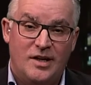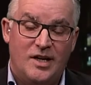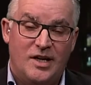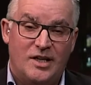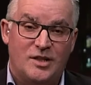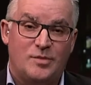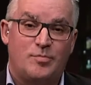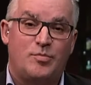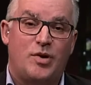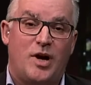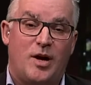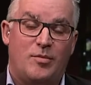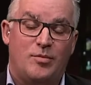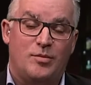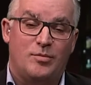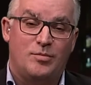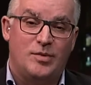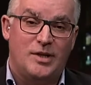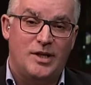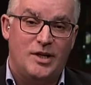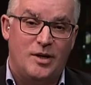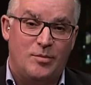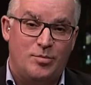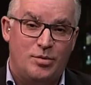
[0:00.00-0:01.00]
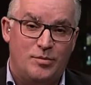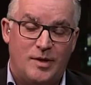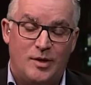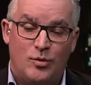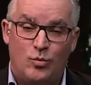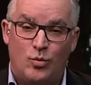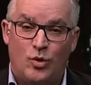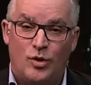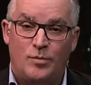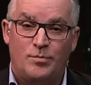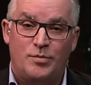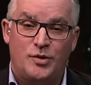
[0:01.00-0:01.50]
is probably up
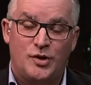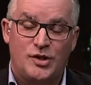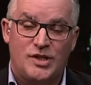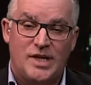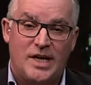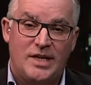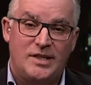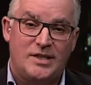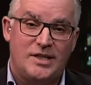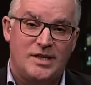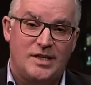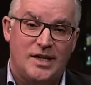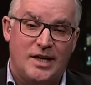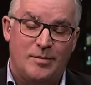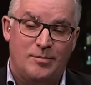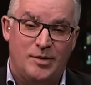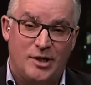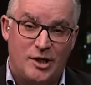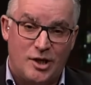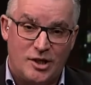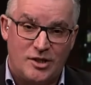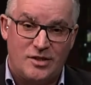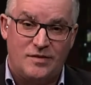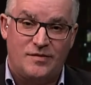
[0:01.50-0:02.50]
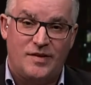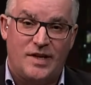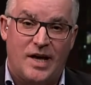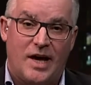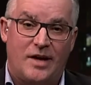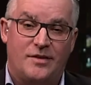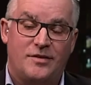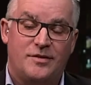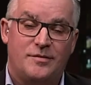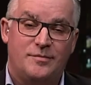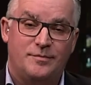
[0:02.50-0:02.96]
about 1% today because of that.